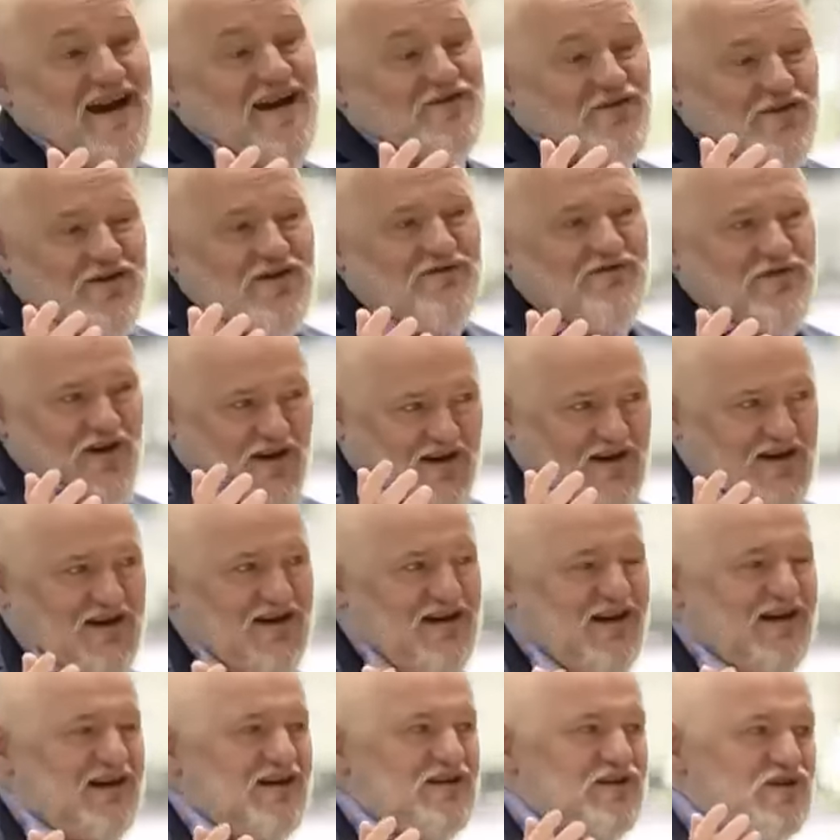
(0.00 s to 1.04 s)
Actually, very
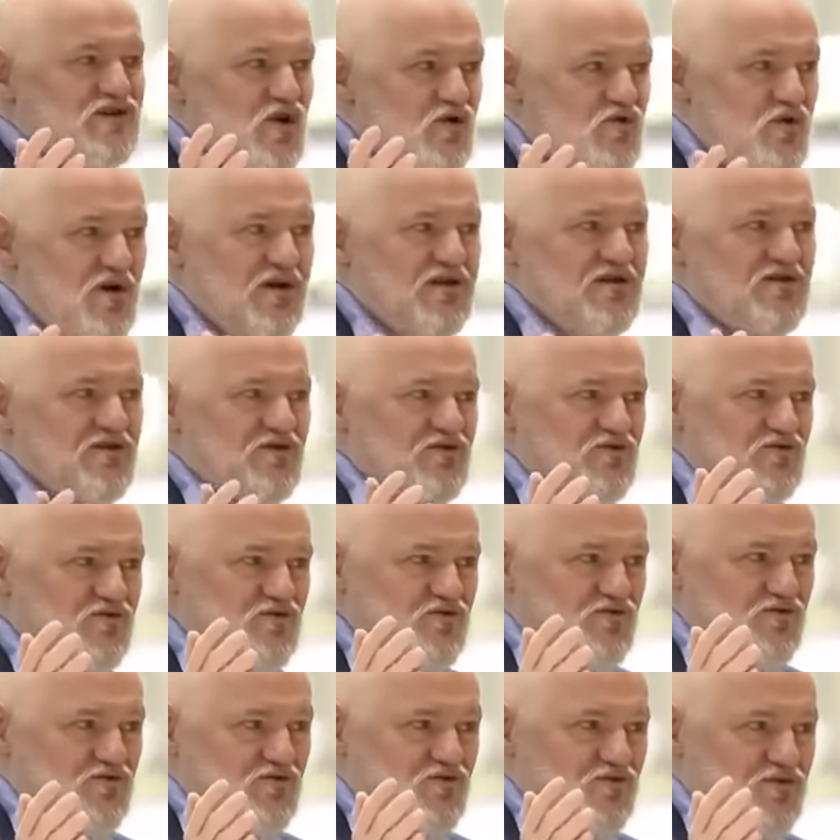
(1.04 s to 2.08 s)
clearly, no one
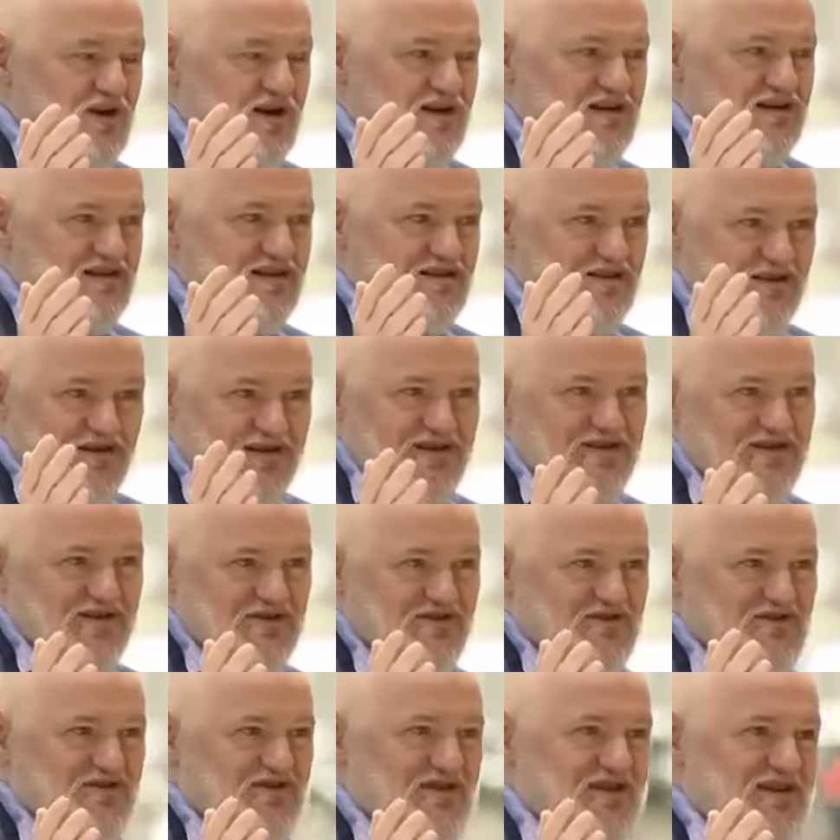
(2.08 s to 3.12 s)
in the
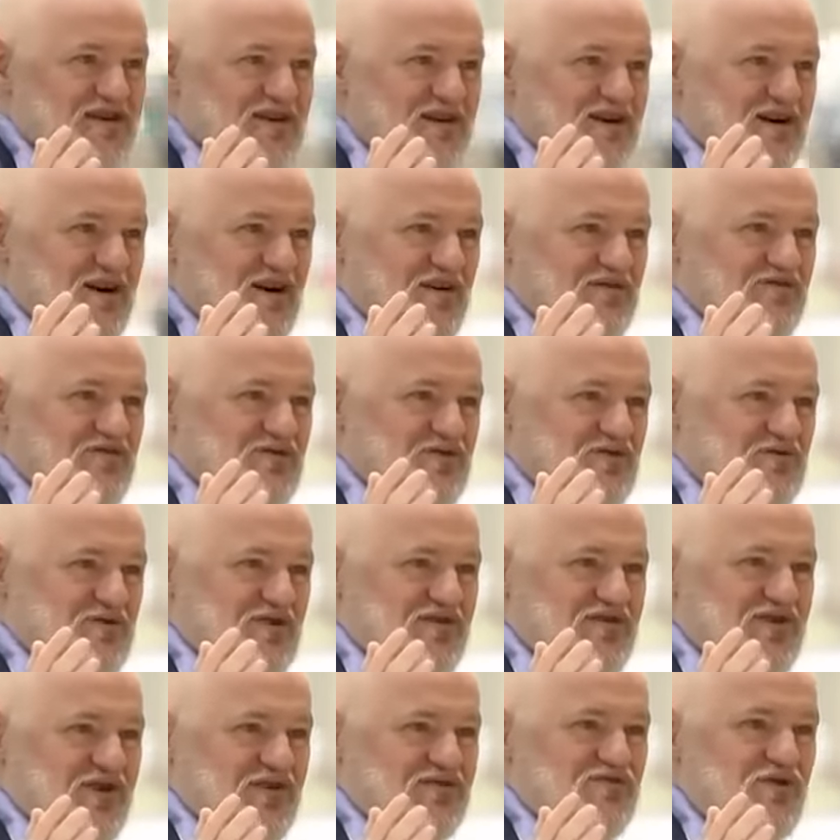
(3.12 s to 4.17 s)
leaders of the
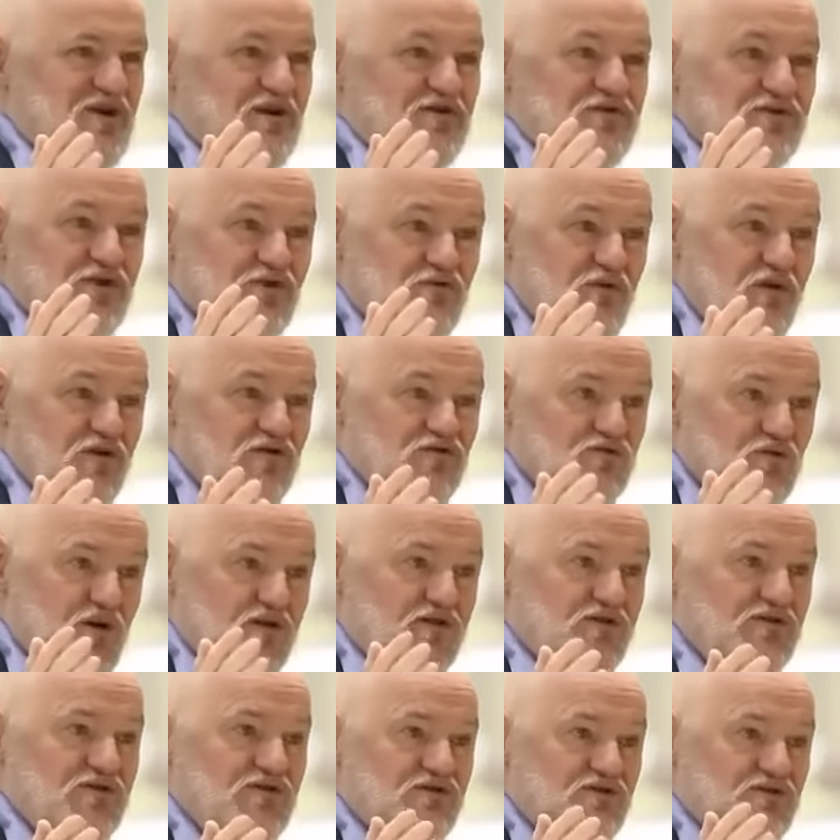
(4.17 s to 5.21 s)
Western world, no one
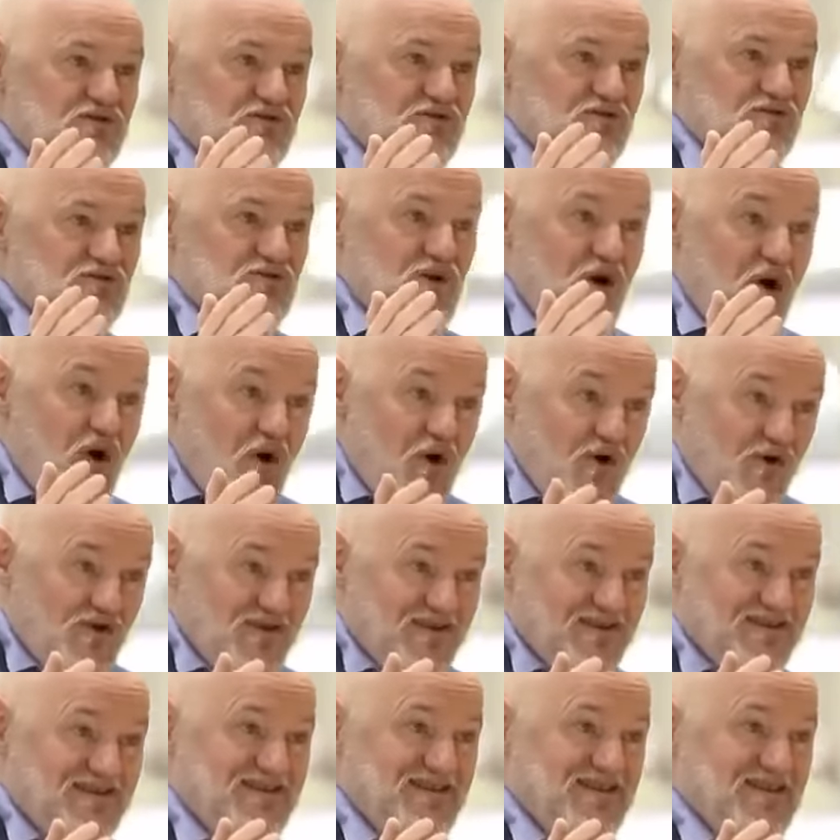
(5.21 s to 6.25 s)
want to go
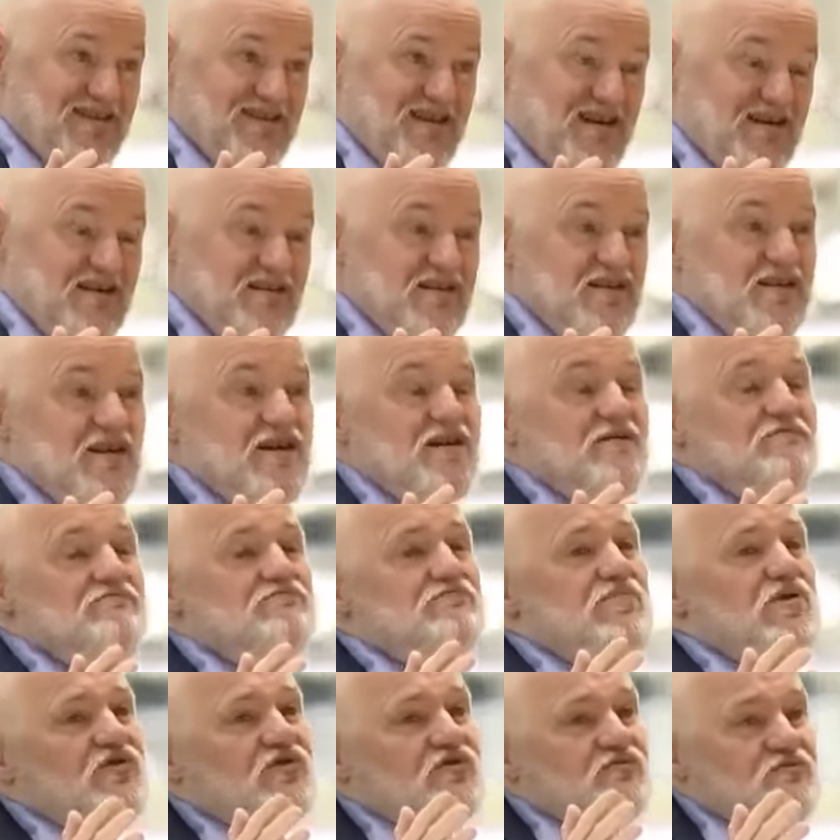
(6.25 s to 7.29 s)
in Syria.
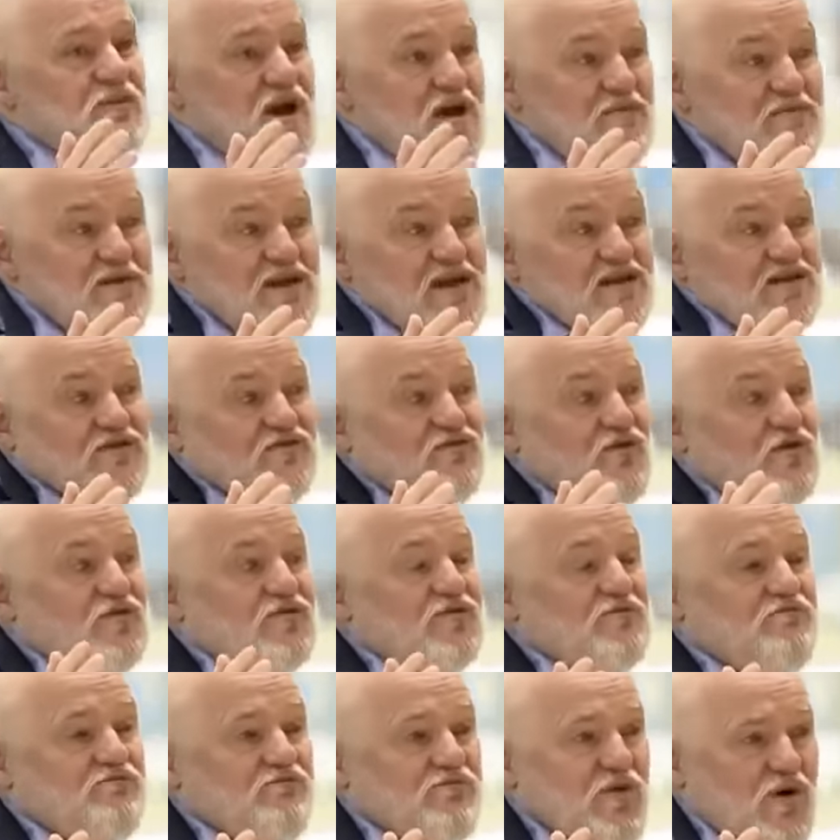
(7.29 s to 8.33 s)
But maybe at
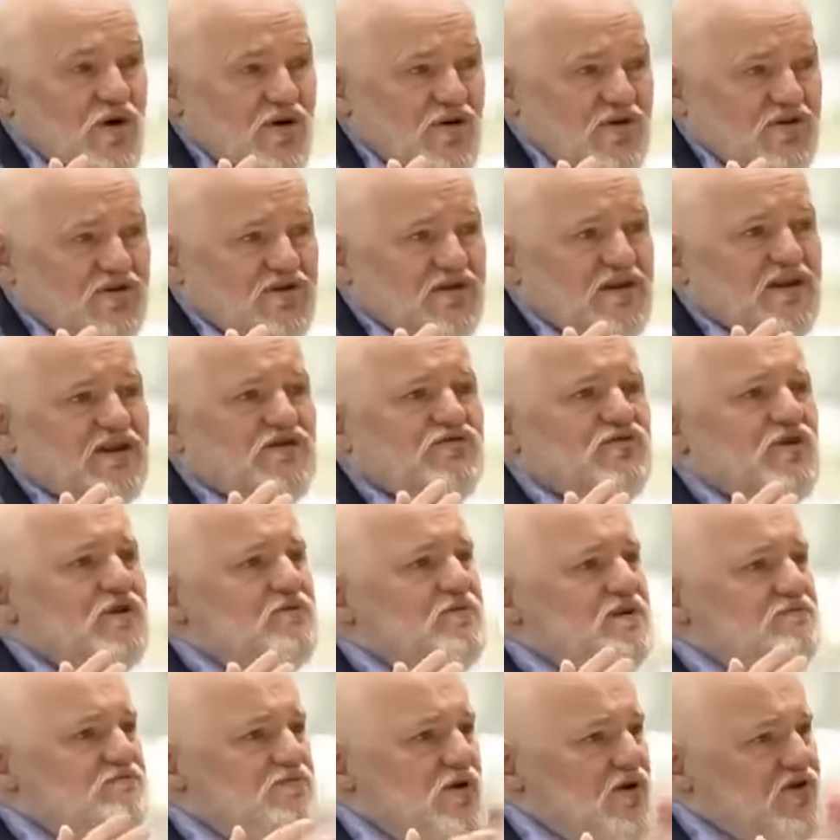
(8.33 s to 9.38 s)
one point it will
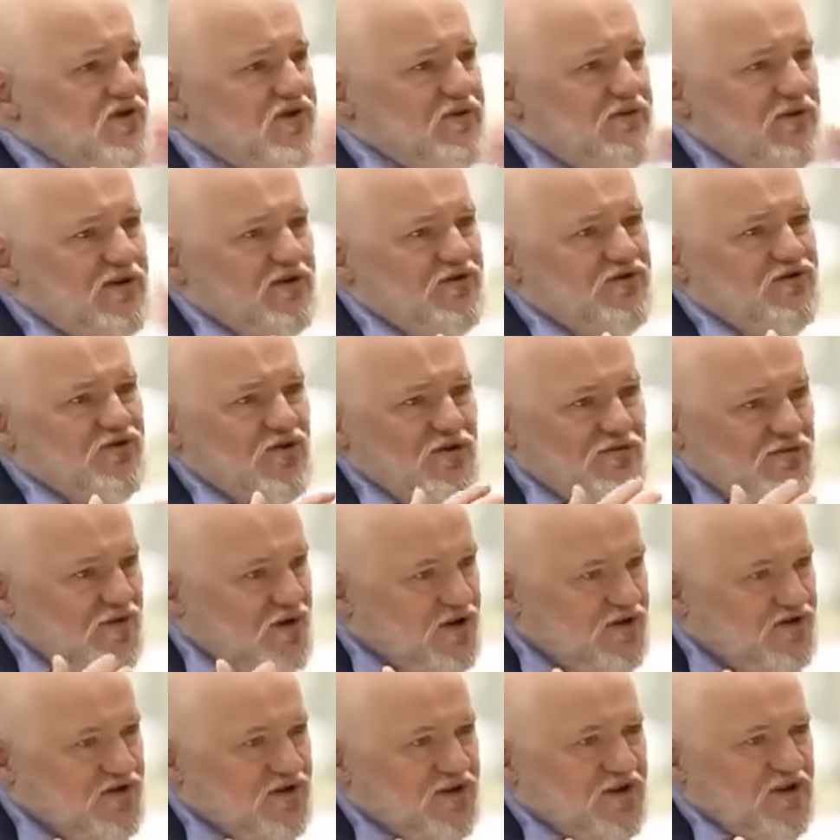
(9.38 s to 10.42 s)
be impossible to
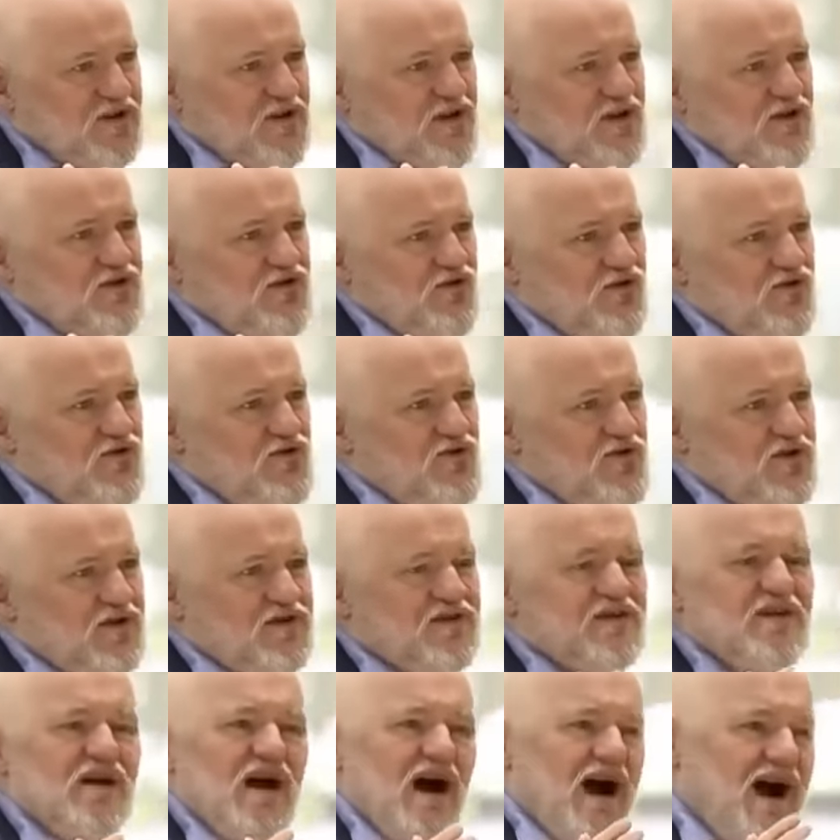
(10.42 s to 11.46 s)
avoid to go
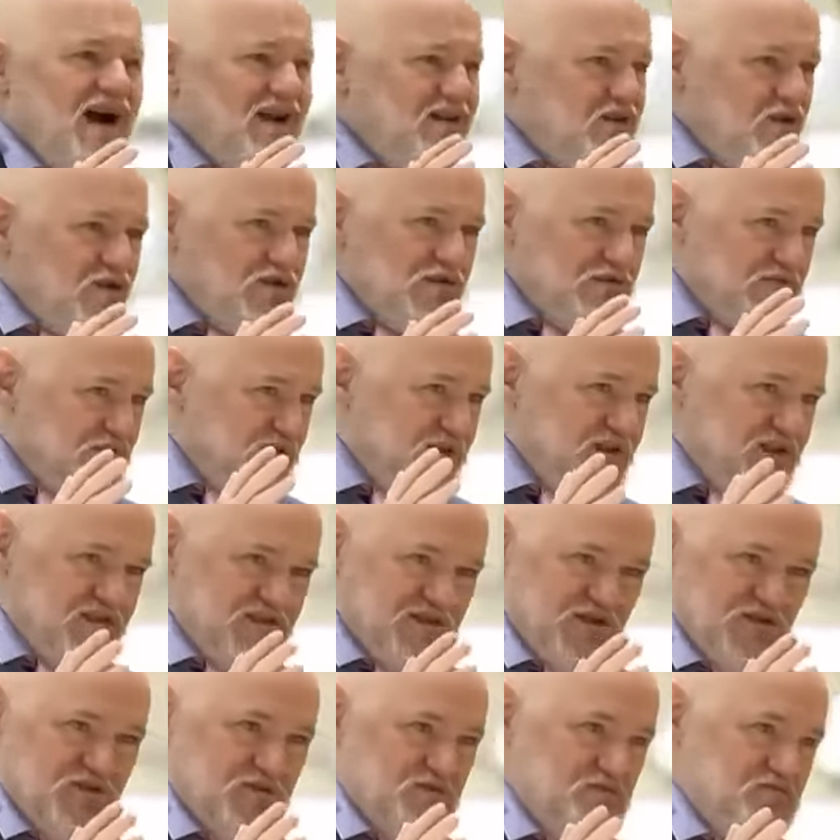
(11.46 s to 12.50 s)
it. I don't think
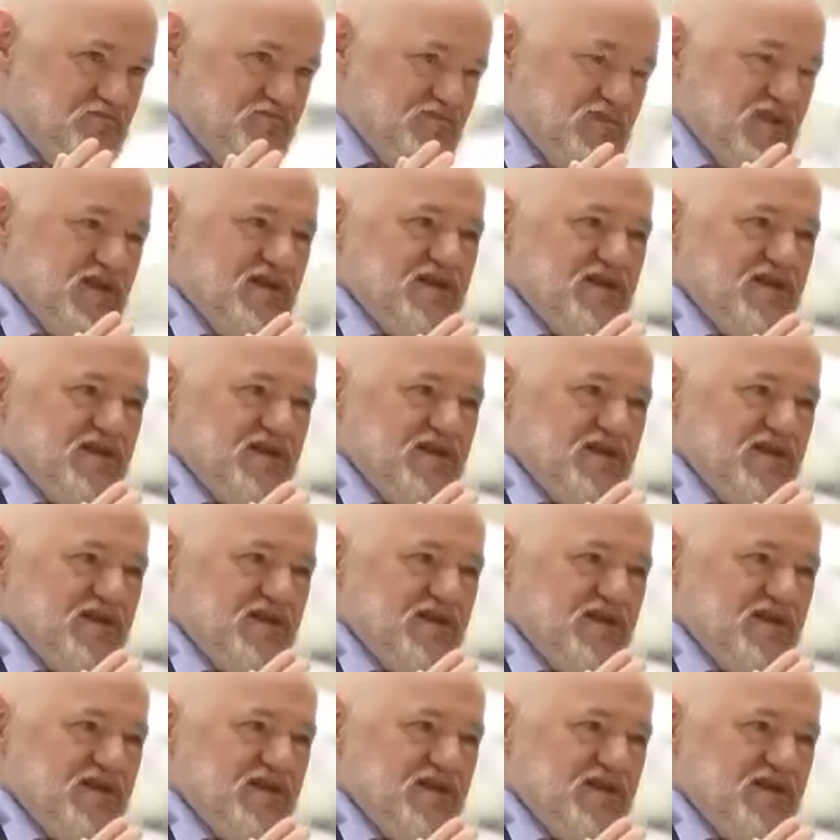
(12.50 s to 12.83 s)
so,